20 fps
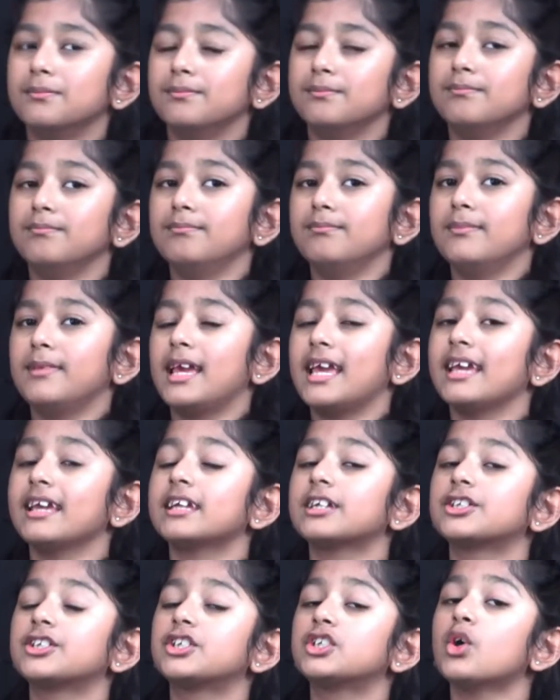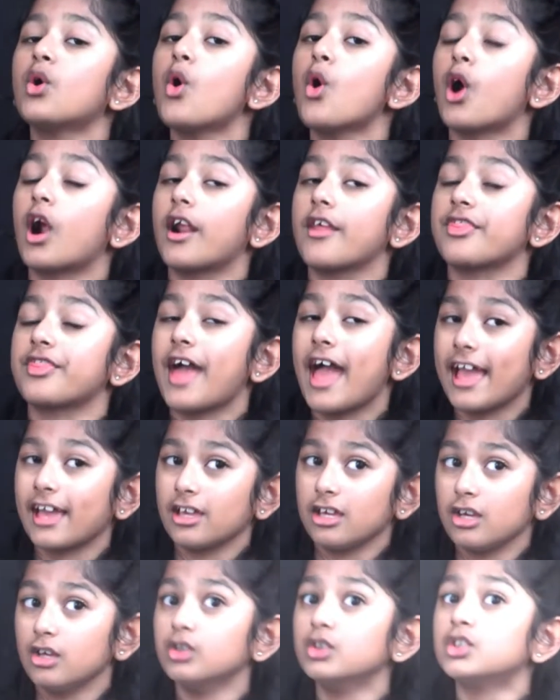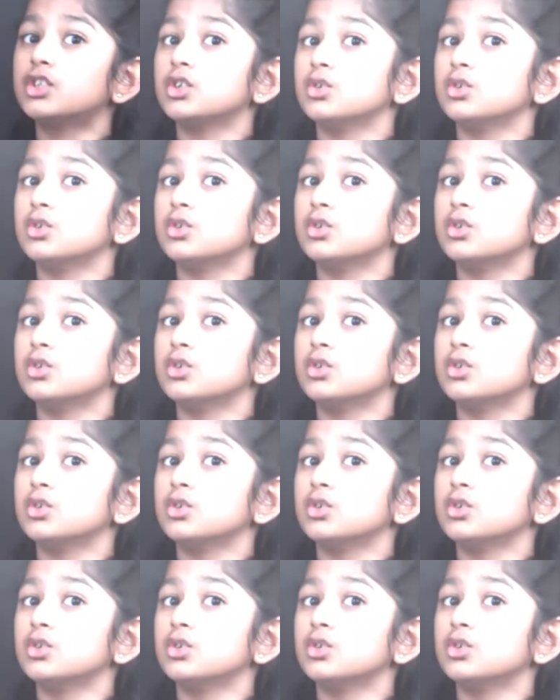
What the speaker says: Make sure that you